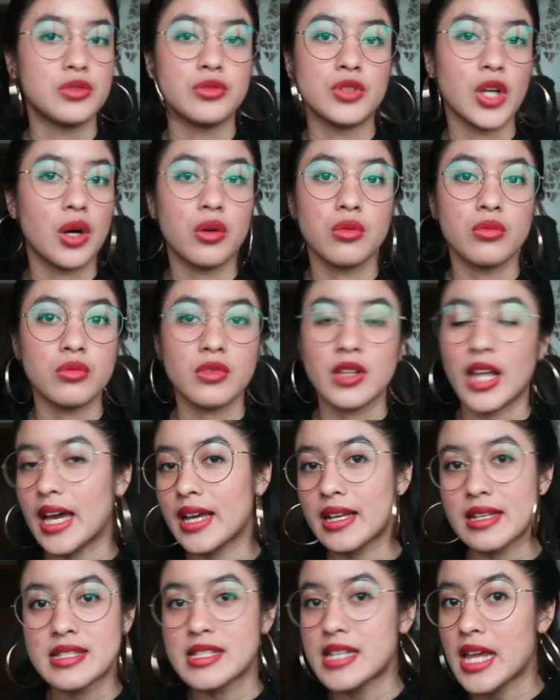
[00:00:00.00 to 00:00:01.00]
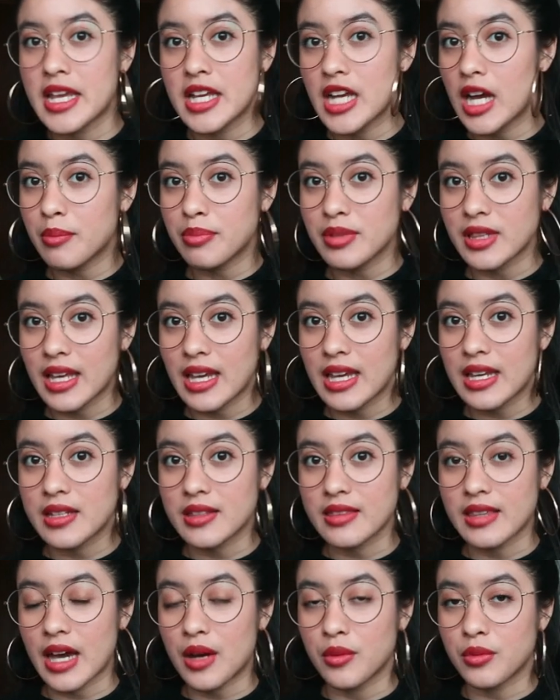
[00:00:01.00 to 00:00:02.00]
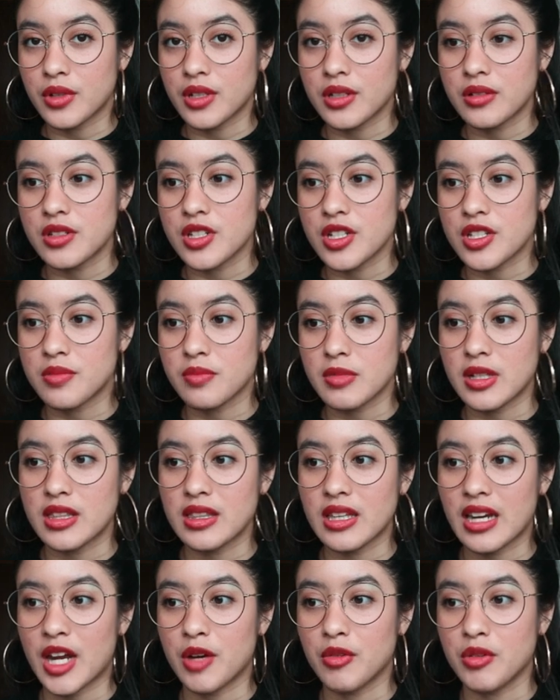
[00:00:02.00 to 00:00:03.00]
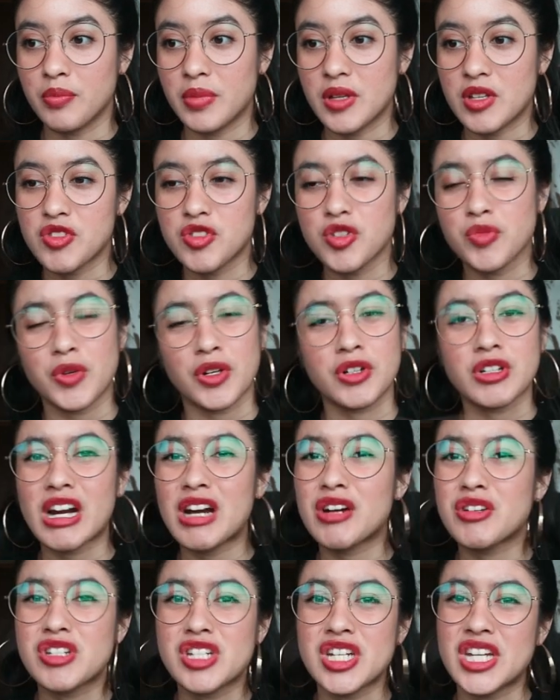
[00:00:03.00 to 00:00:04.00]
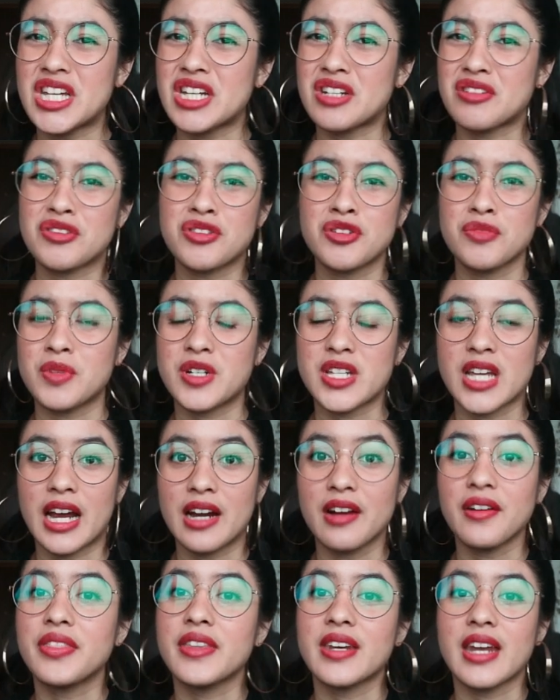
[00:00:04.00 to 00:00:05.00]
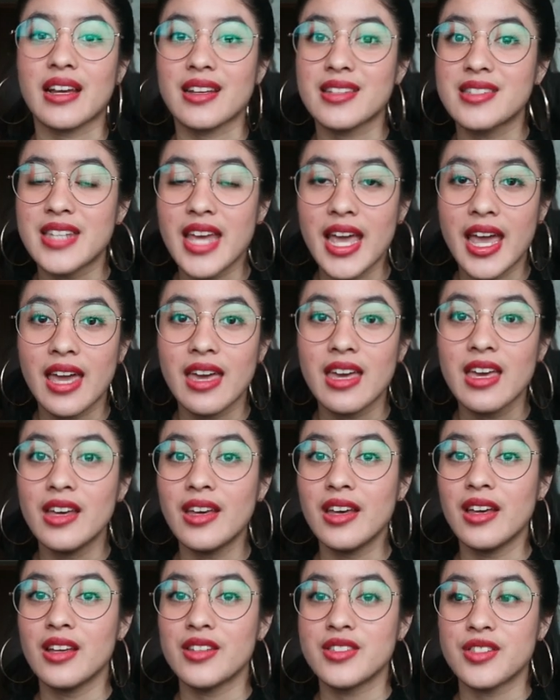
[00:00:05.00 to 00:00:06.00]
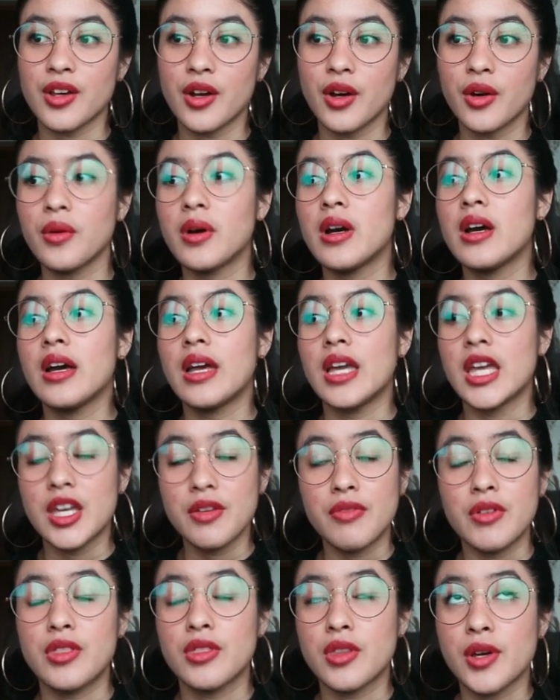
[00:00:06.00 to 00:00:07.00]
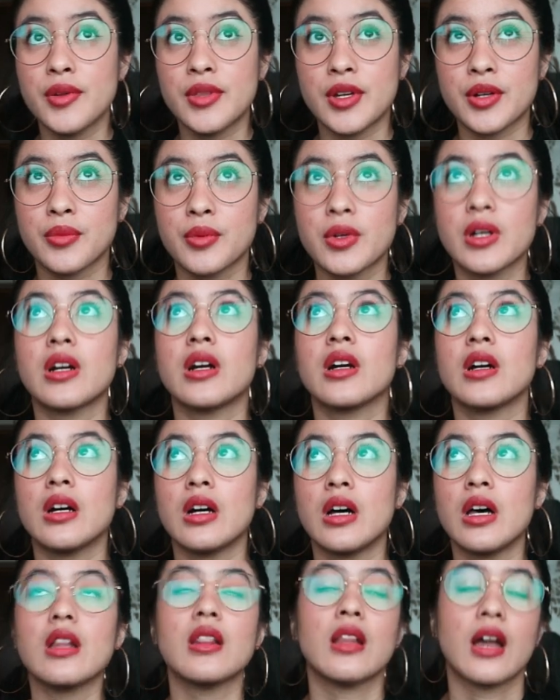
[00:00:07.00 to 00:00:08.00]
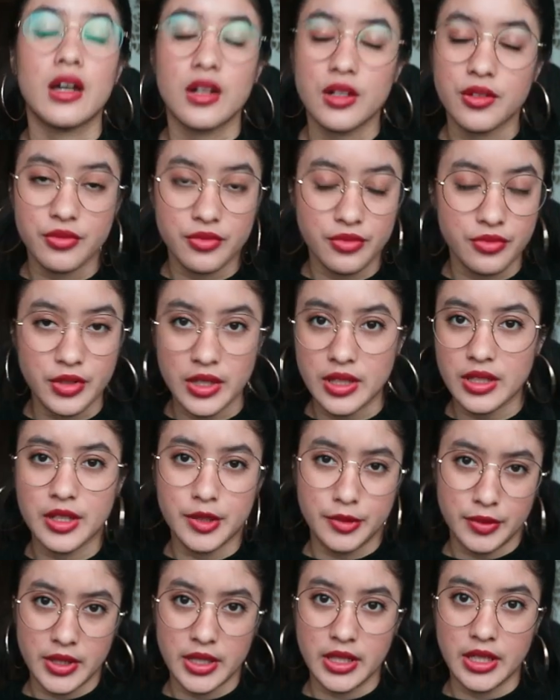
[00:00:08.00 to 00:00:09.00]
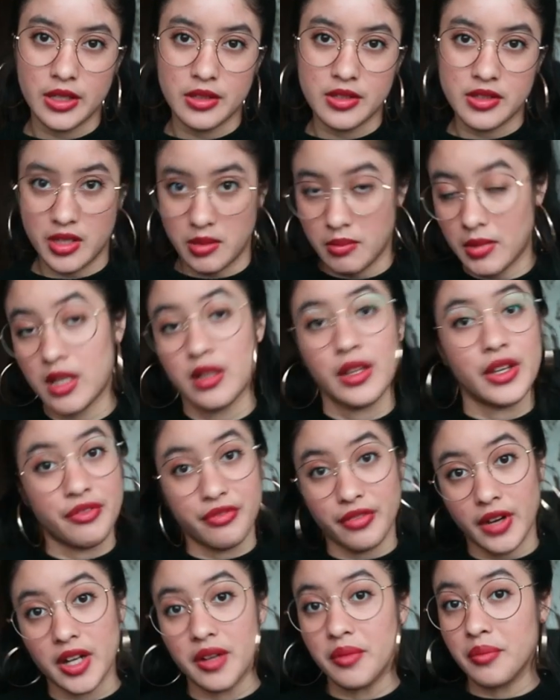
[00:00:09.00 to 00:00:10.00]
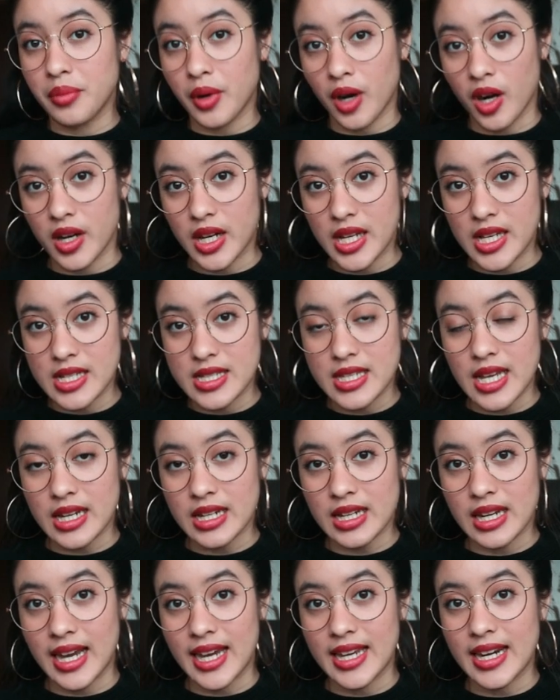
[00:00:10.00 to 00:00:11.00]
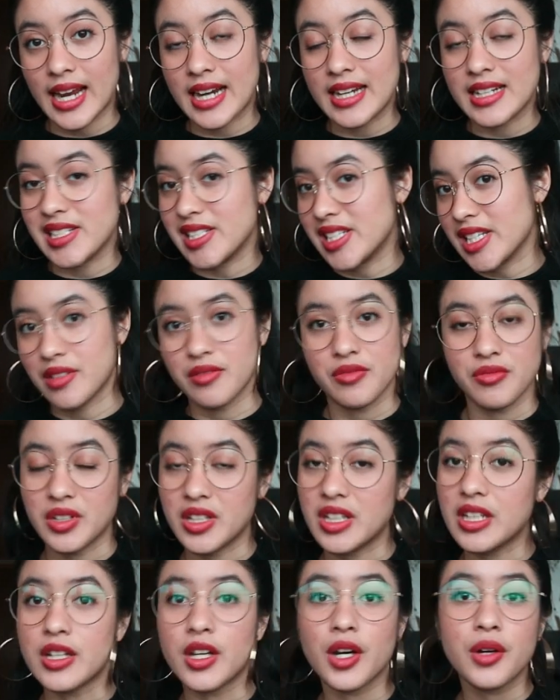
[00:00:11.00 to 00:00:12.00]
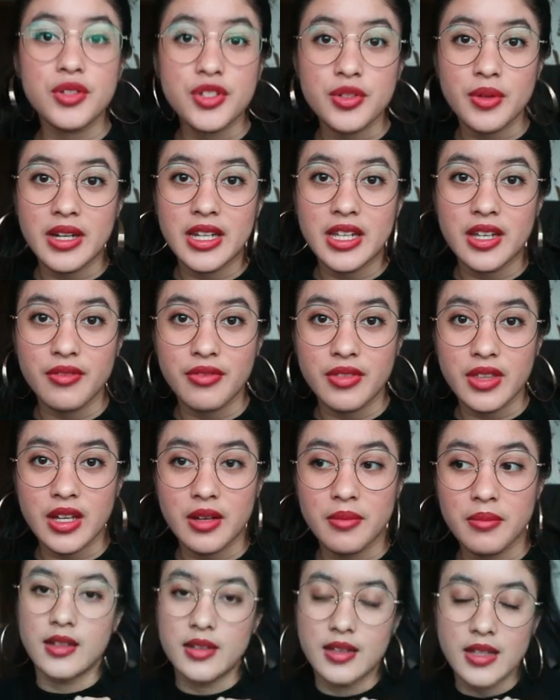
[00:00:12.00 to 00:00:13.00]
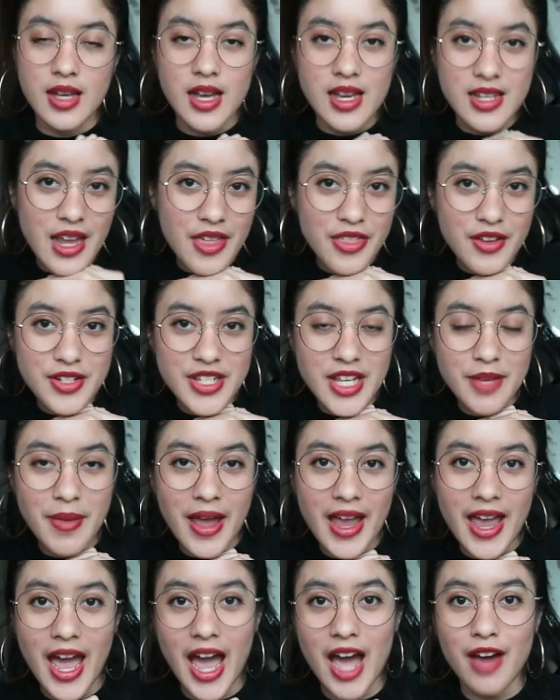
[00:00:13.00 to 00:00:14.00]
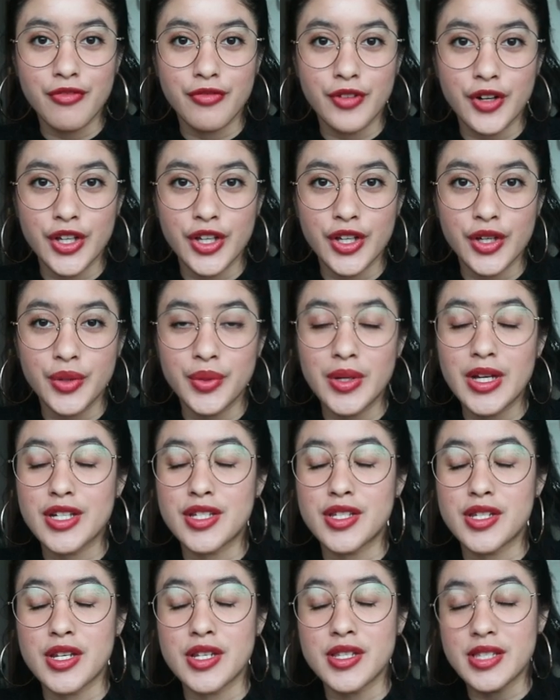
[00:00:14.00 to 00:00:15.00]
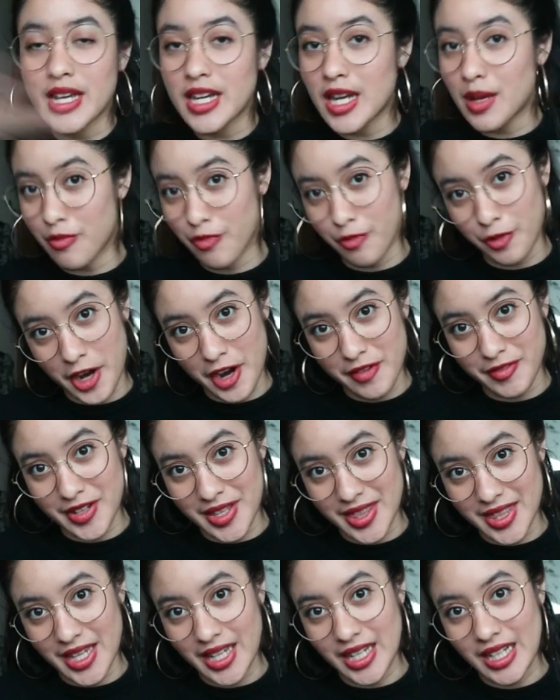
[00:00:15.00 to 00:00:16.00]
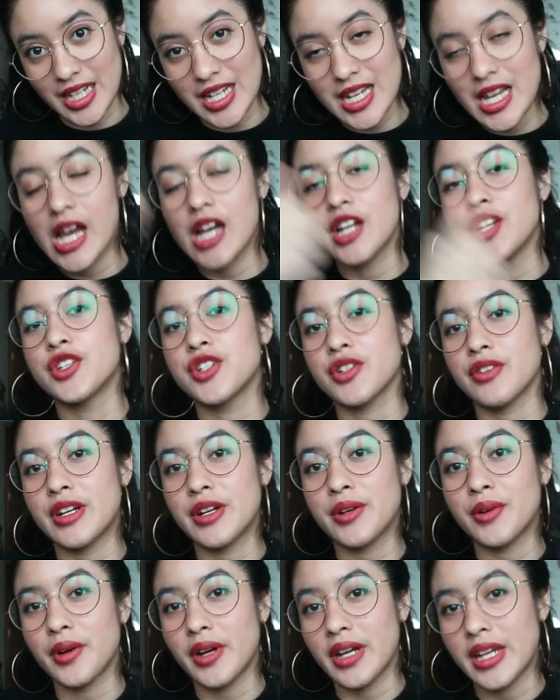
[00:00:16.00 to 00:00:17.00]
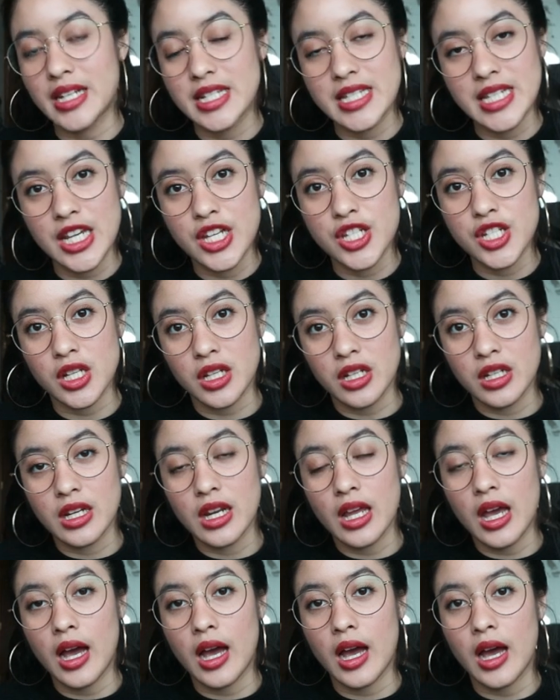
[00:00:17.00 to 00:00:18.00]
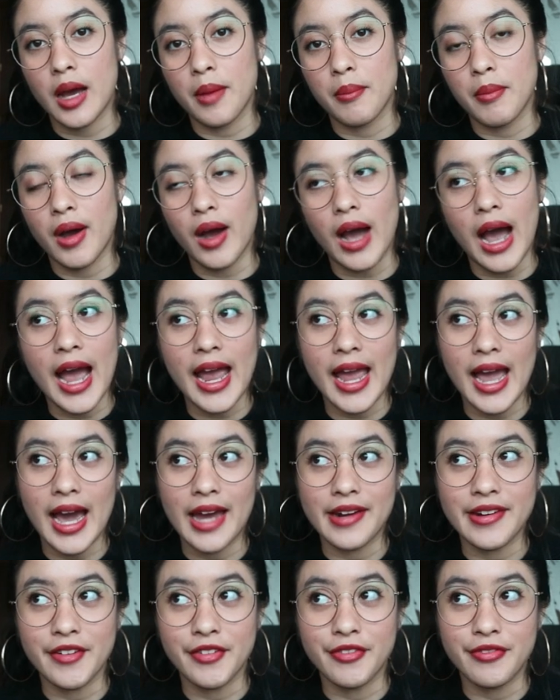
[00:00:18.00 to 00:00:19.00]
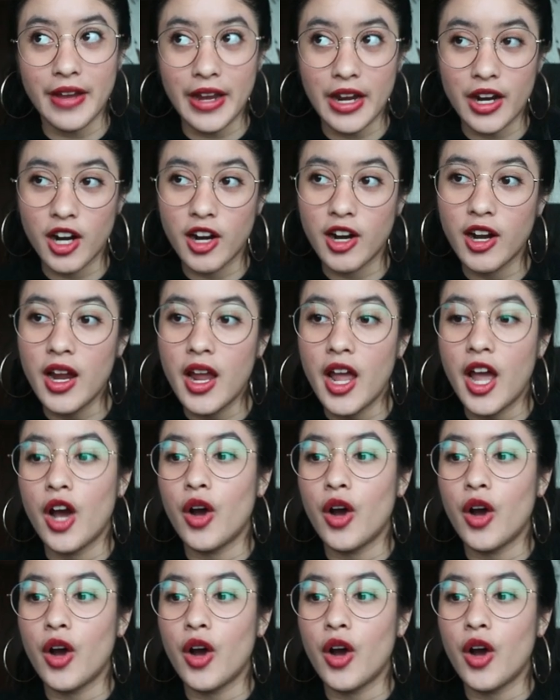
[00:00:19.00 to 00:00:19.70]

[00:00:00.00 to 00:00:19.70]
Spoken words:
don't like staying up late. That would just mean that I would be super grouchy and super tired the next day. So even though there were a lot of really, really seemingly fun parties at night, I didn't really go to any of them. Another tip I have for you is to sign up for everything. During orientation, I had a fair